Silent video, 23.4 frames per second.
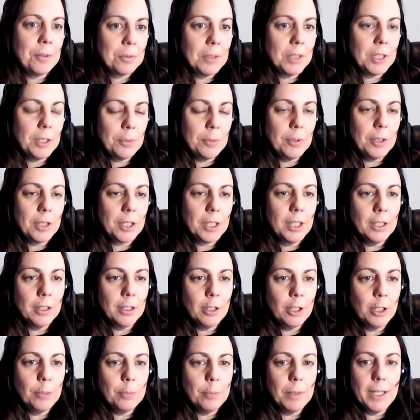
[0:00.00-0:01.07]
when you're working
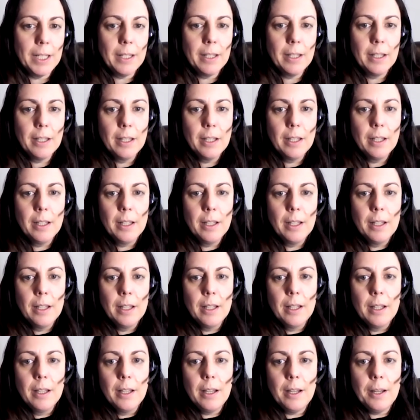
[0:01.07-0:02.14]
globally.
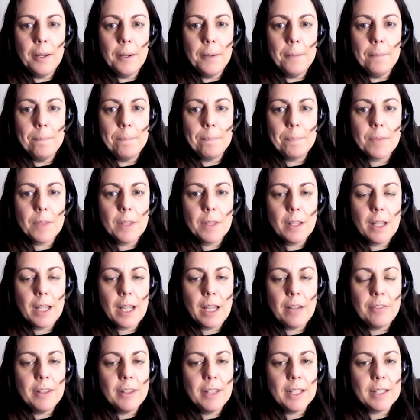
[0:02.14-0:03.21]

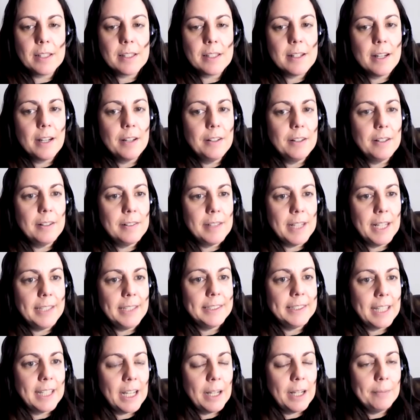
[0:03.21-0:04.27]
Having that standard
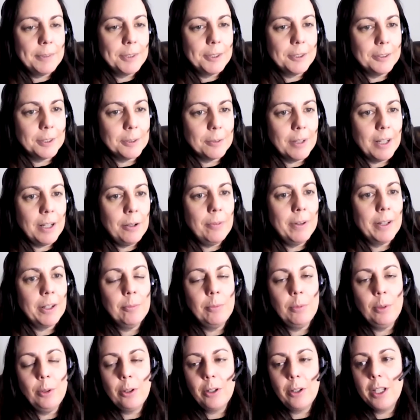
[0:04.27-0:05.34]
data capture as well, when
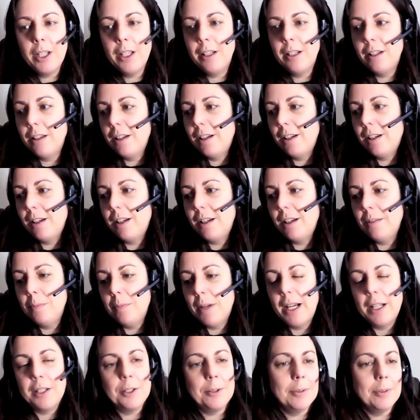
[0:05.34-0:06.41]
I'm looking at
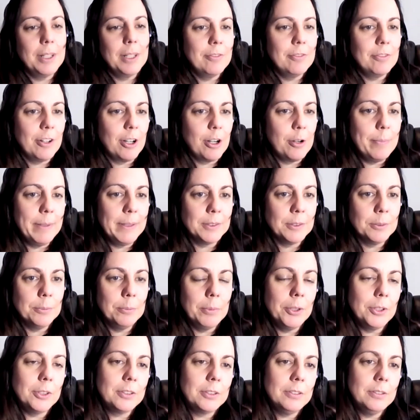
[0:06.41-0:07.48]
annual environmental
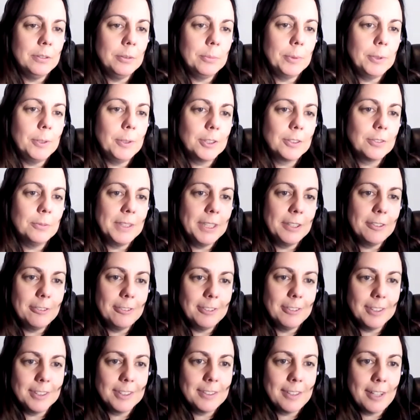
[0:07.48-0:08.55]
monitoring reports from
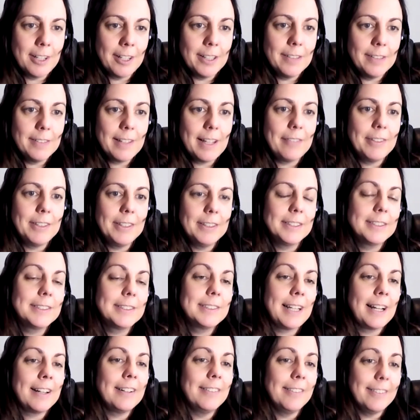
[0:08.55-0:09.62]
different sites, having
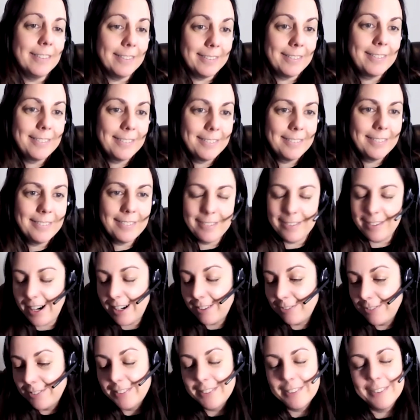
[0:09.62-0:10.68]
standard
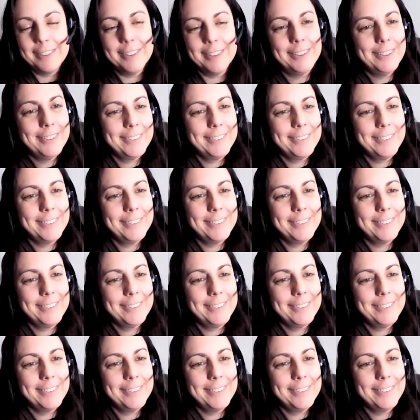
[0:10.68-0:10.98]
graphs or